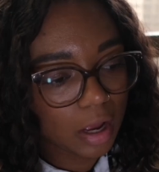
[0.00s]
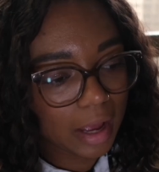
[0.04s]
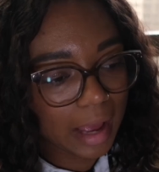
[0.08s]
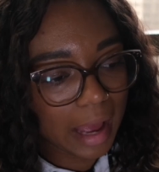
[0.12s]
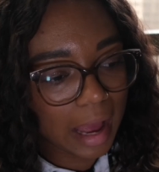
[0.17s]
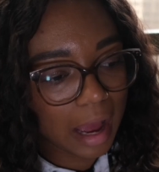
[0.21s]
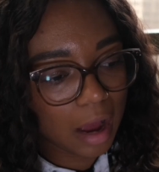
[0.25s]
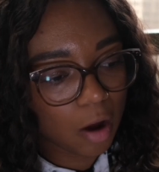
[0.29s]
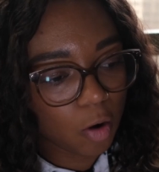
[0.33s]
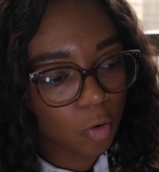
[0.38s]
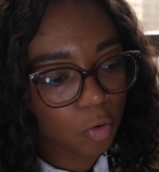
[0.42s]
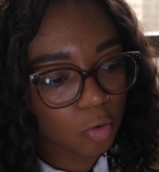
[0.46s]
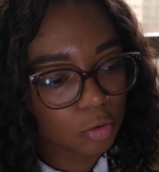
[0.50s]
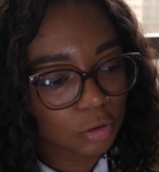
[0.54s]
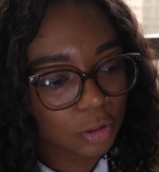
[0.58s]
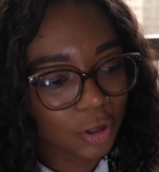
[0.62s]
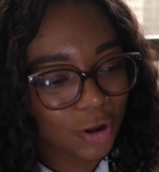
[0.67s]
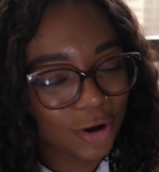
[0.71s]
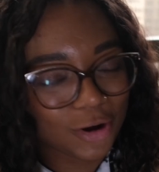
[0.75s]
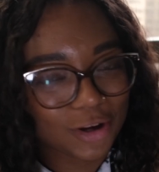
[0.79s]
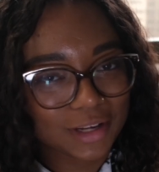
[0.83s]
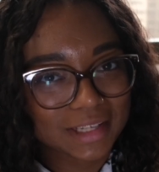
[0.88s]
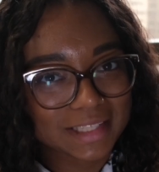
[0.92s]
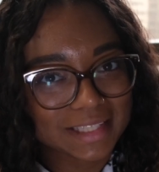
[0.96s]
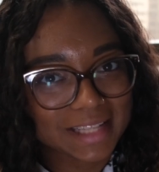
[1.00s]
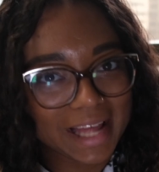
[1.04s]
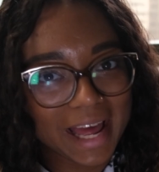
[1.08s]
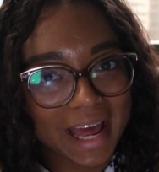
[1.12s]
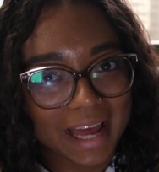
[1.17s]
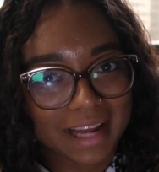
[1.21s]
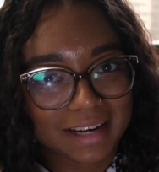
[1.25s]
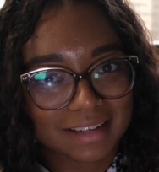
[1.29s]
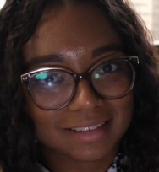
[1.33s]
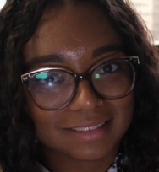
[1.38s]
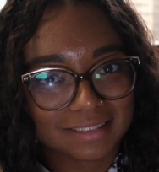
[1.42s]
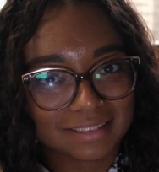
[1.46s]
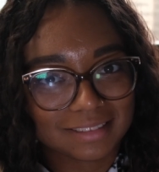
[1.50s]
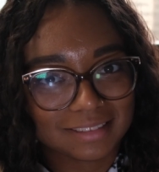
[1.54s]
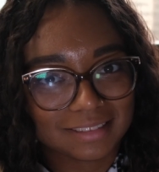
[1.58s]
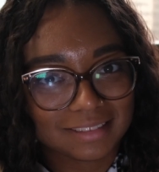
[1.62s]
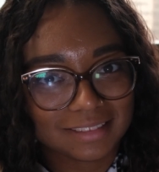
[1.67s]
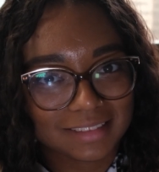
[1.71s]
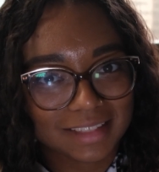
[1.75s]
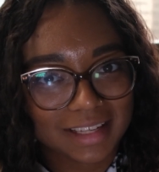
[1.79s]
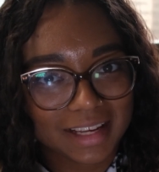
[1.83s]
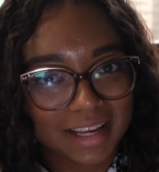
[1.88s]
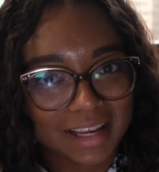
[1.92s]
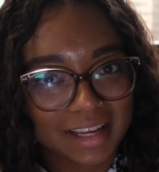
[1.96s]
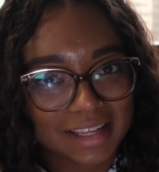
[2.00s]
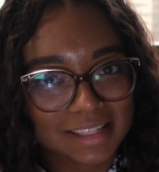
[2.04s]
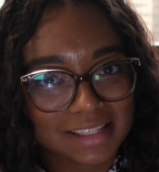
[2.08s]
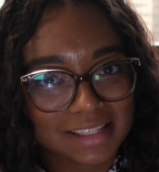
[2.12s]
how long is that? And he